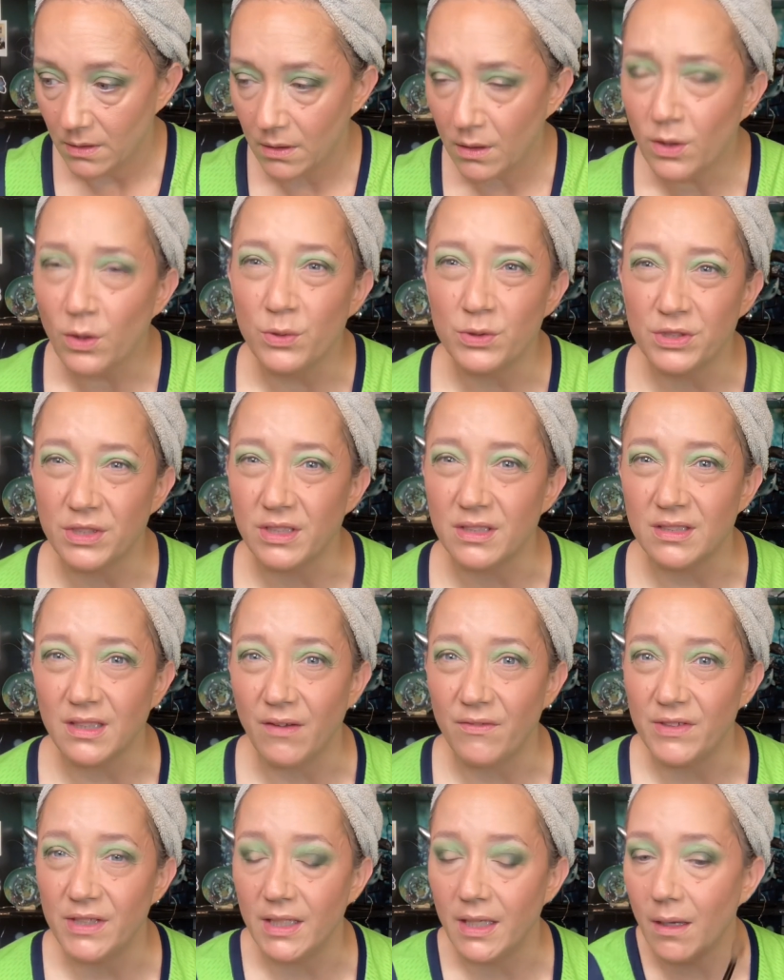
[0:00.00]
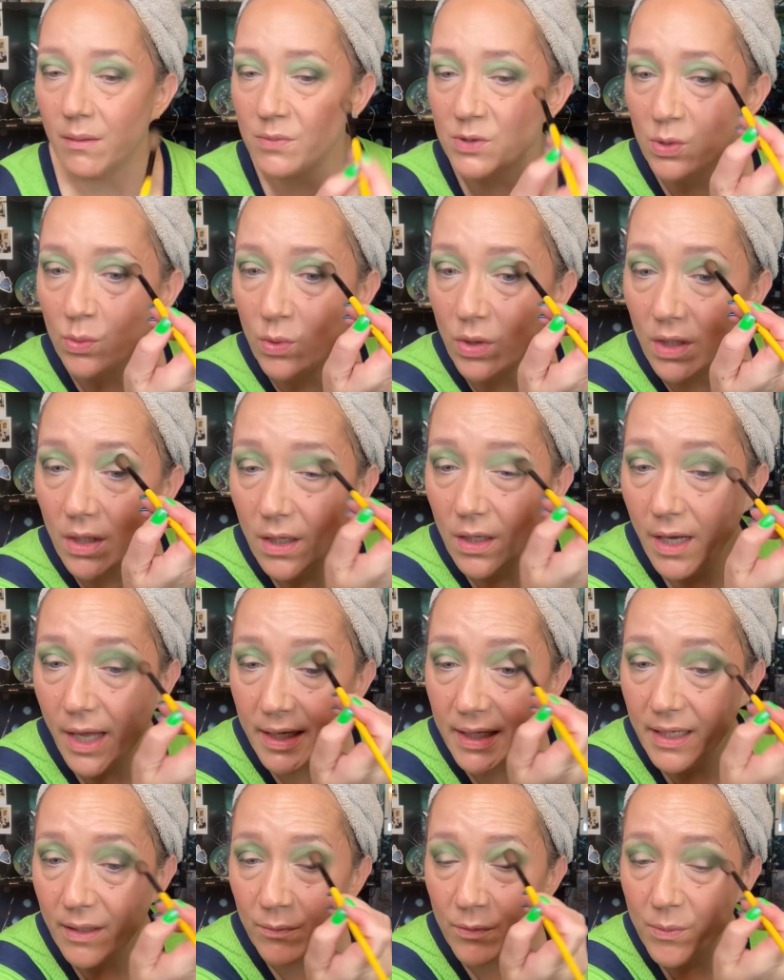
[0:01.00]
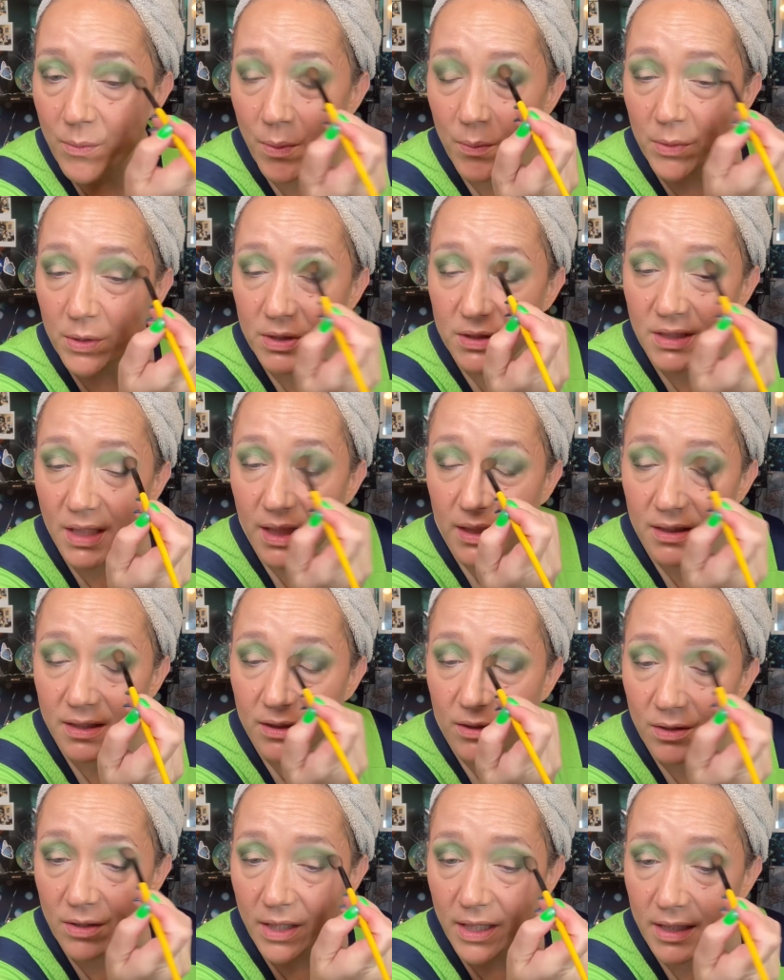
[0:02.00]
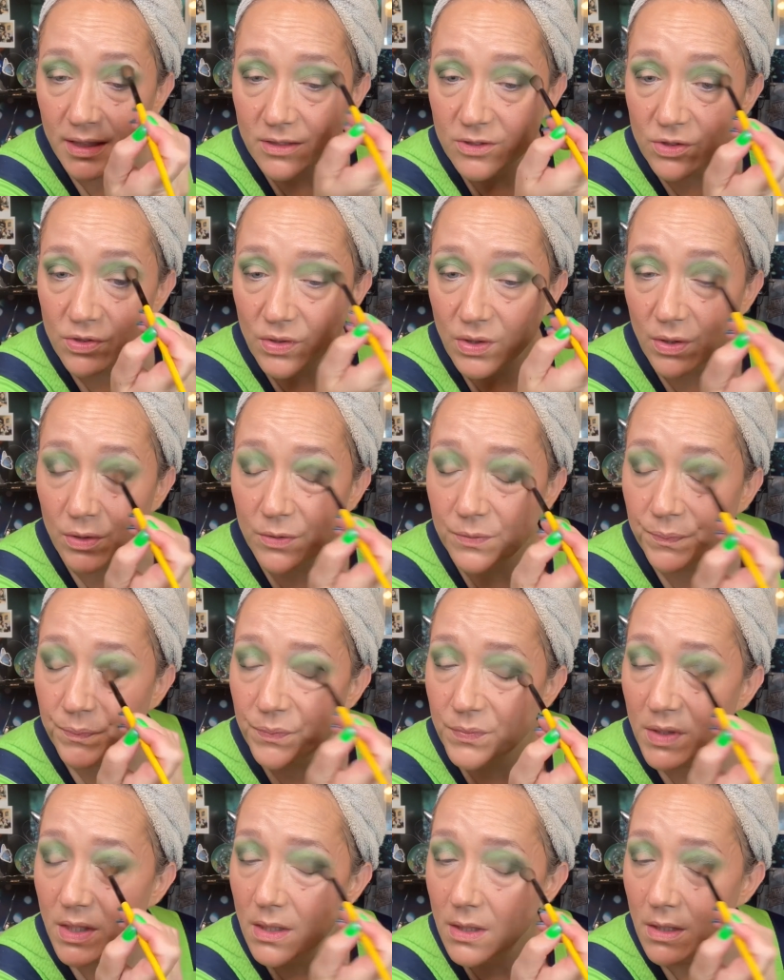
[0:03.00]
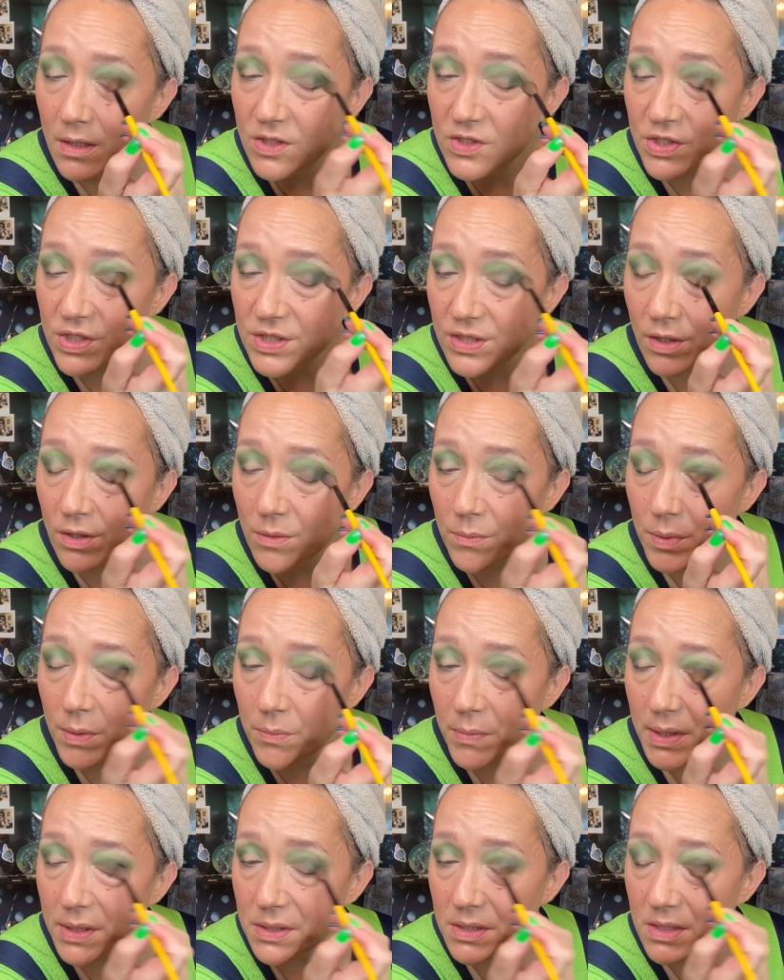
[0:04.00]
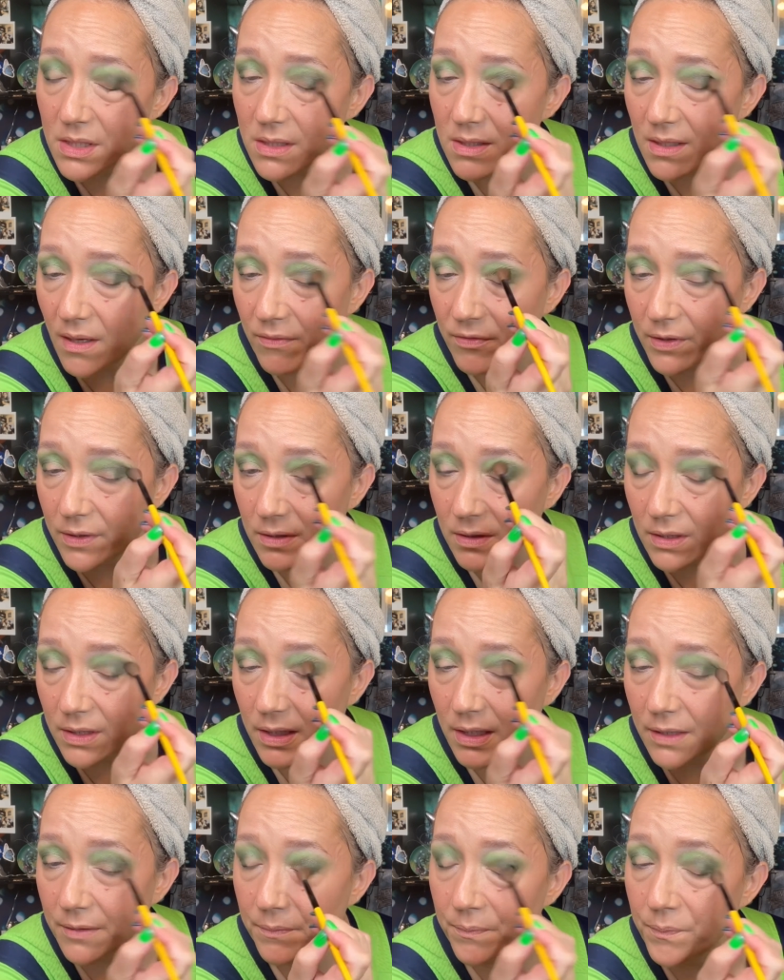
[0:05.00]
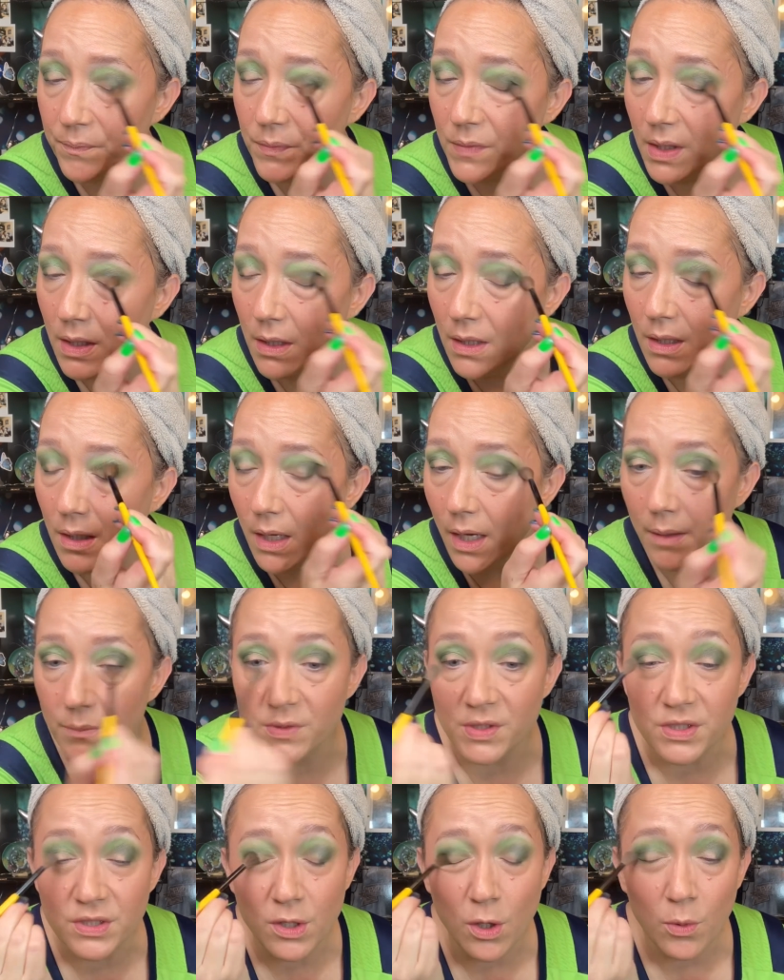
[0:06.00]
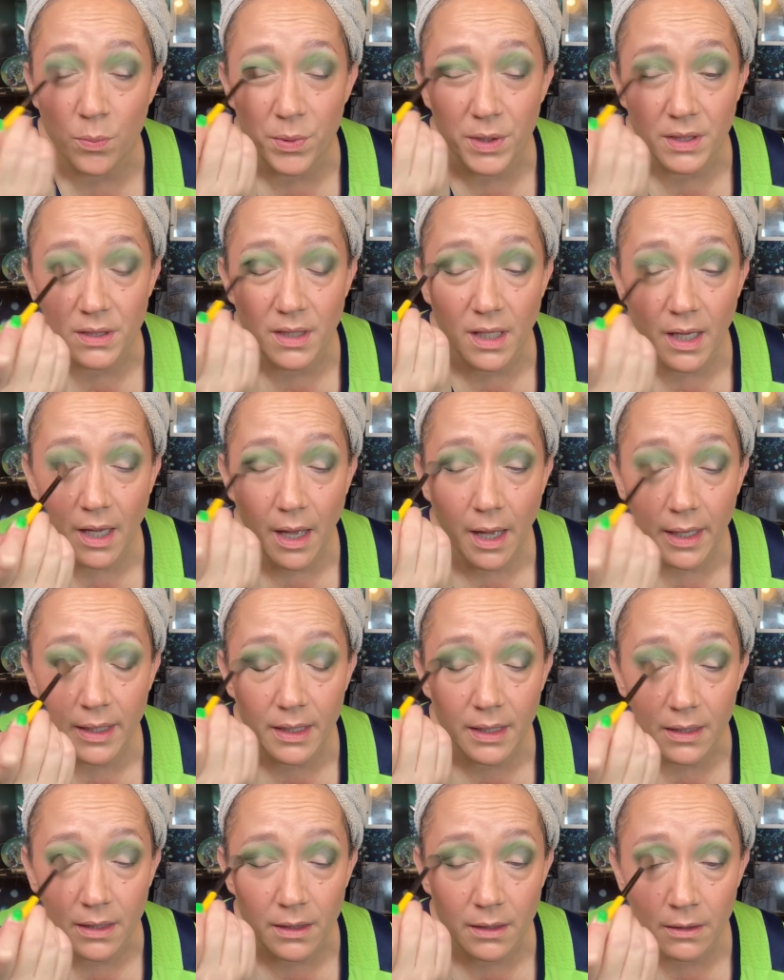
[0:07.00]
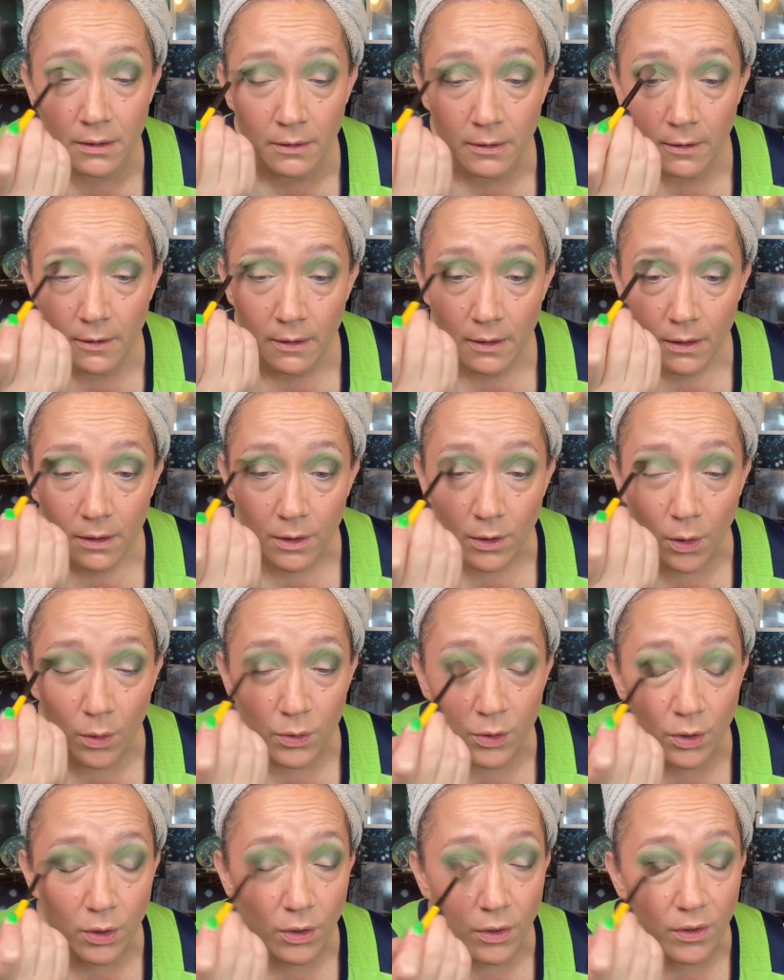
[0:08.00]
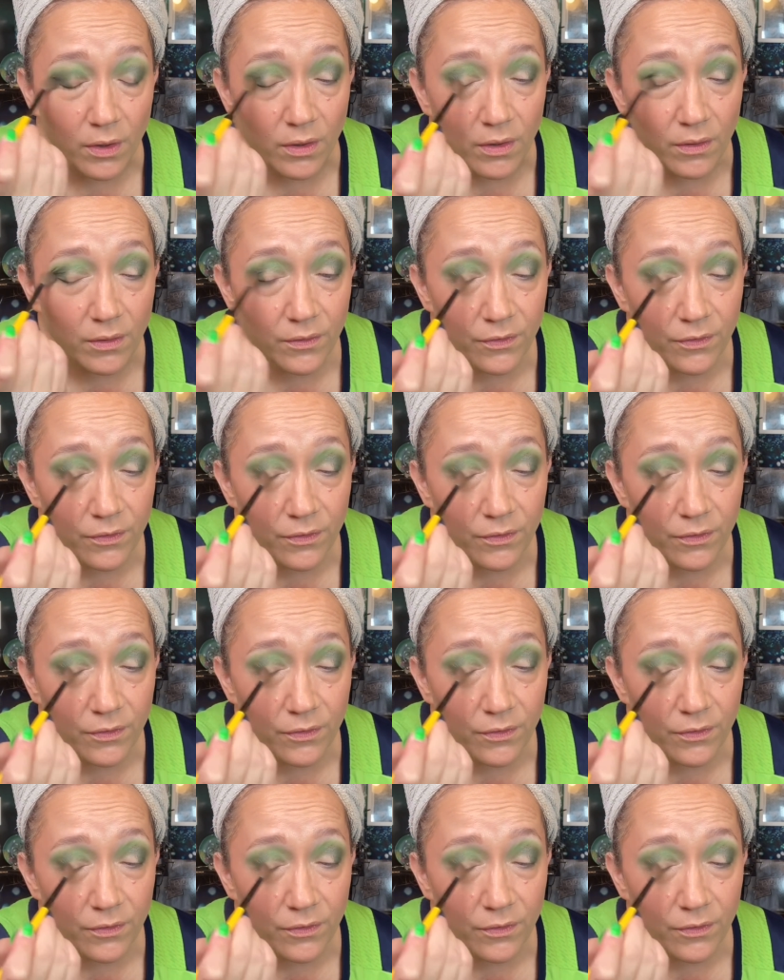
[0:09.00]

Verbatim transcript: close to 70 i'm sure i can't remember exactly her age so she's going to be missed definitely i'm just hoping that i can go to her